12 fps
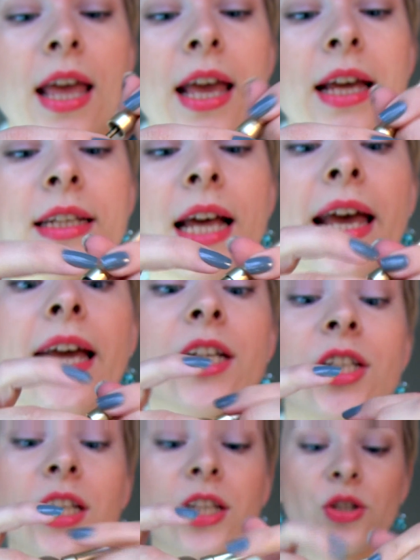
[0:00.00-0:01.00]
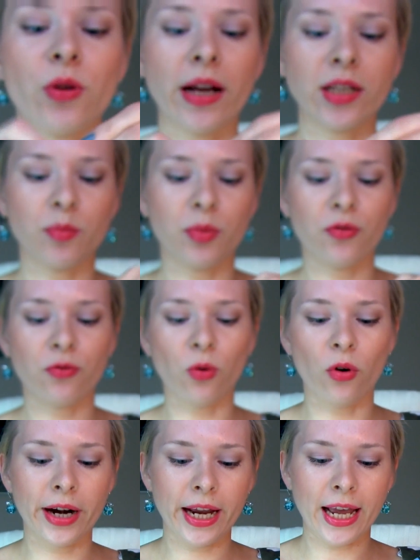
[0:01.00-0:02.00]
And I actually tried it
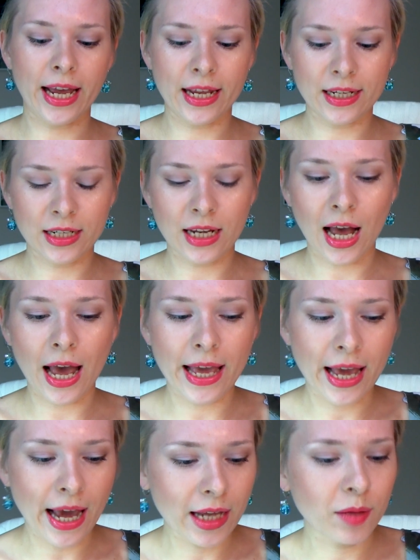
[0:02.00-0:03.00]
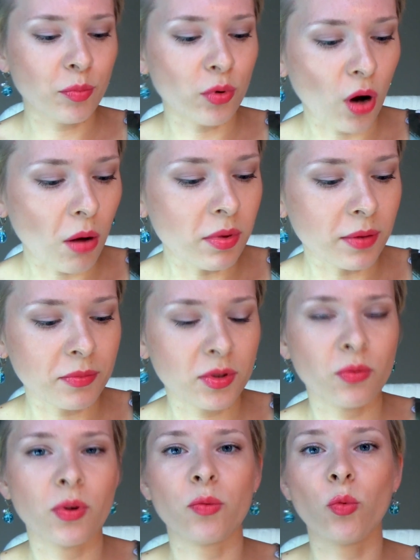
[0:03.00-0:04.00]
before and I had
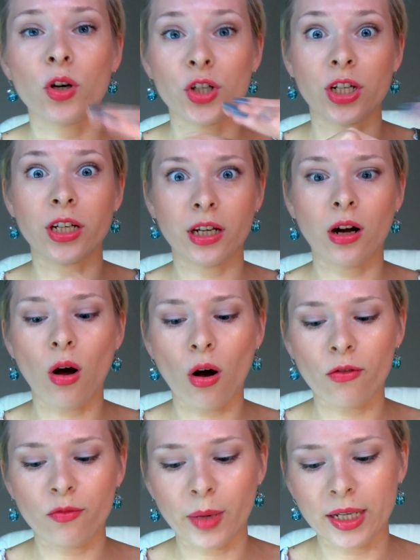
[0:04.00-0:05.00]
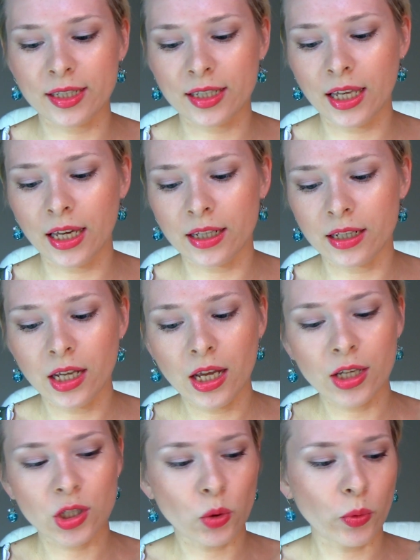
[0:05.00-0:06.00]
problems with washing it off my skin.
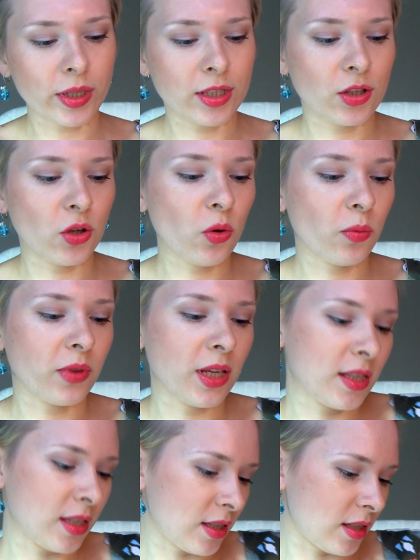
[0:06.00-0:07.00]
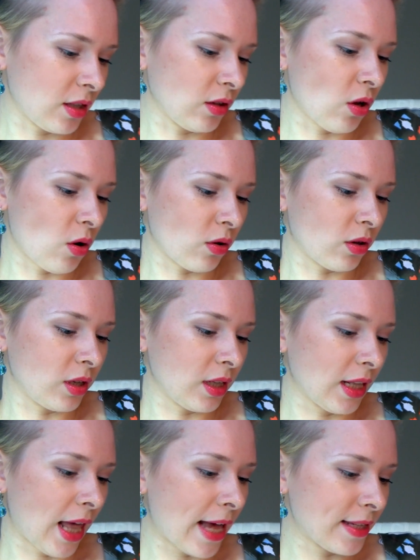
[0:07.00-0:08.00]
So I assume this is a
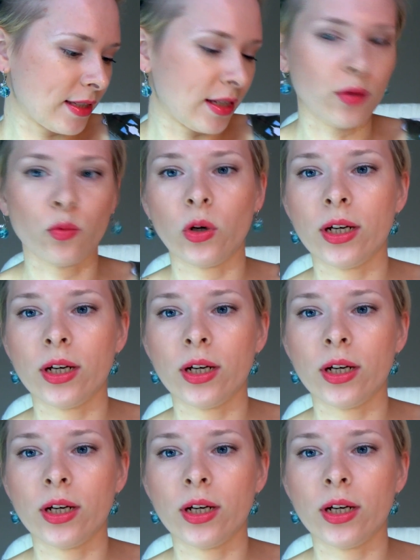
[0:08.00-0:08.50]
long-lasting